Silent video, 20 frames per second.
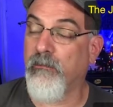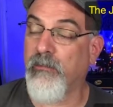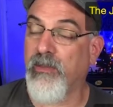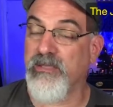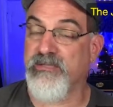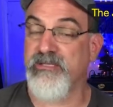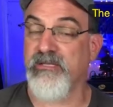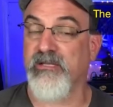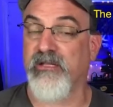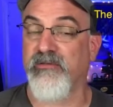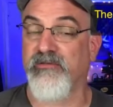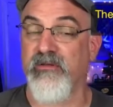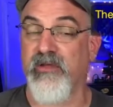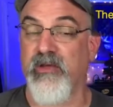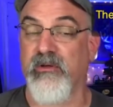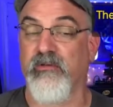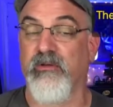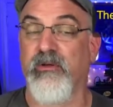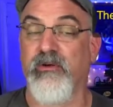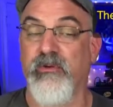basically, if you
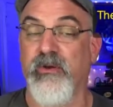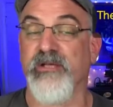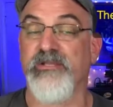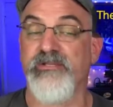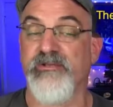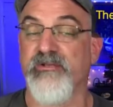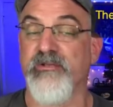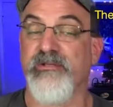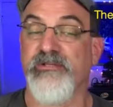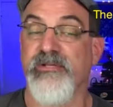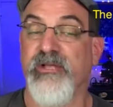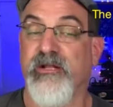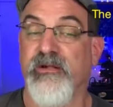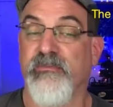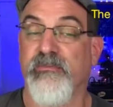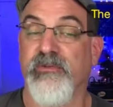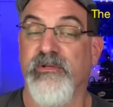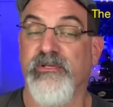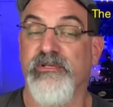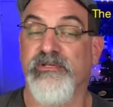got requests for the
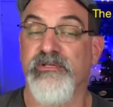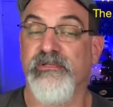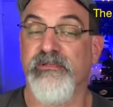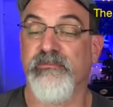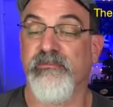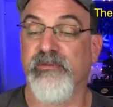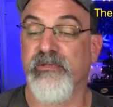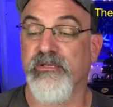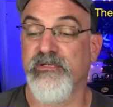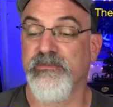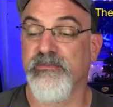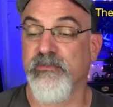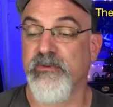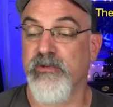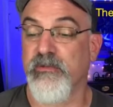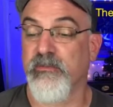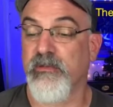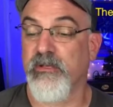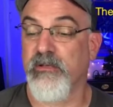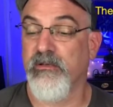channel, please put
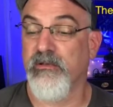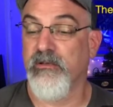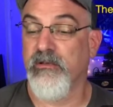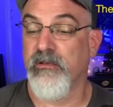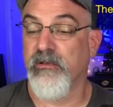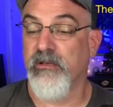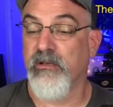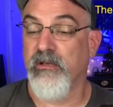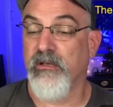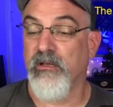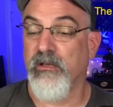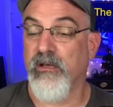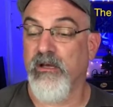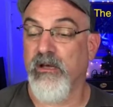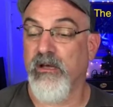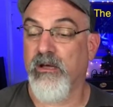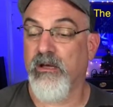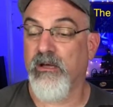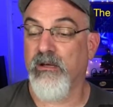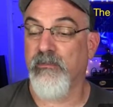them
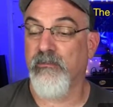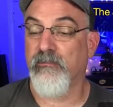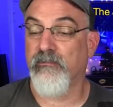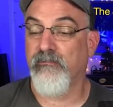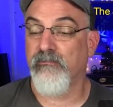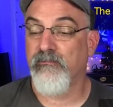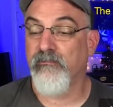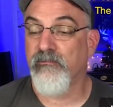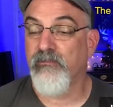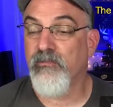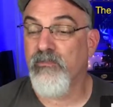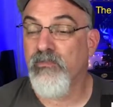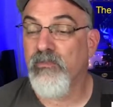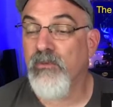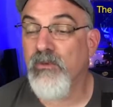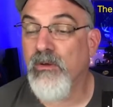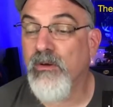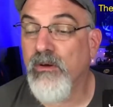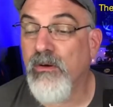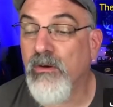in.
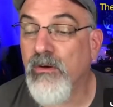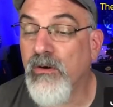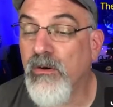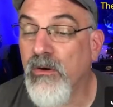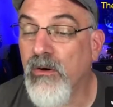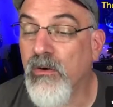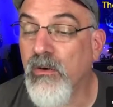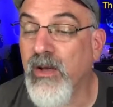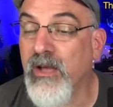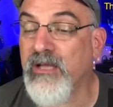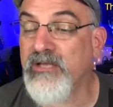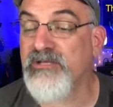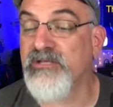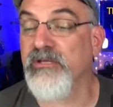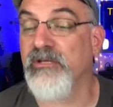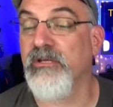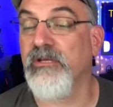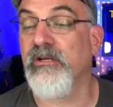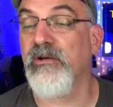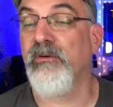Oh,
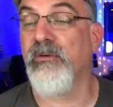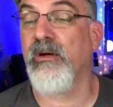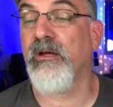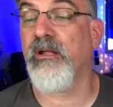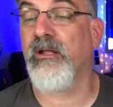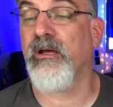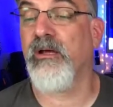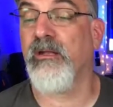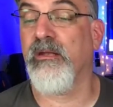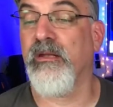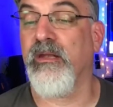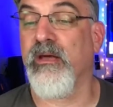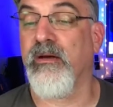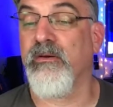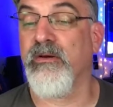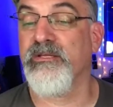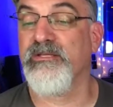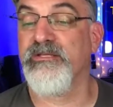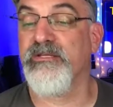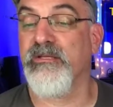actually, you know what?
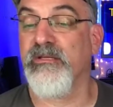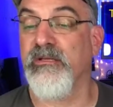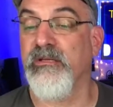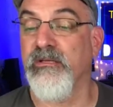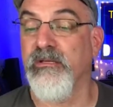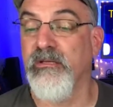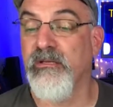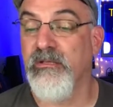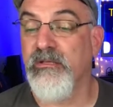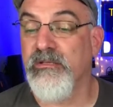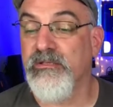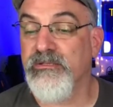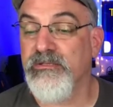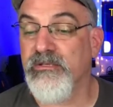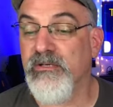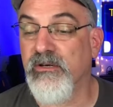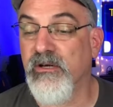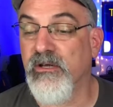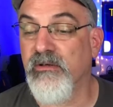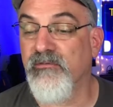Now I see.
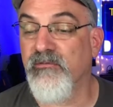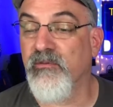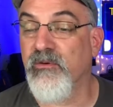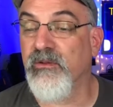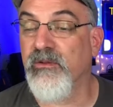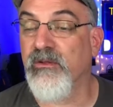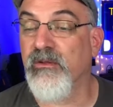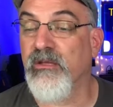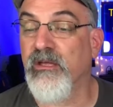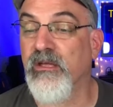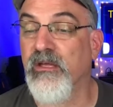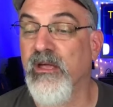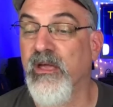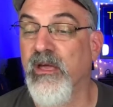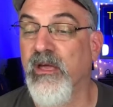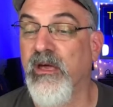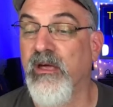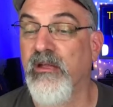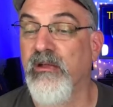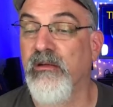So if we're looking
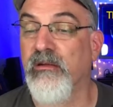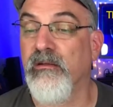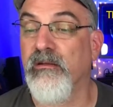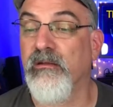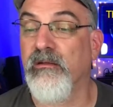at,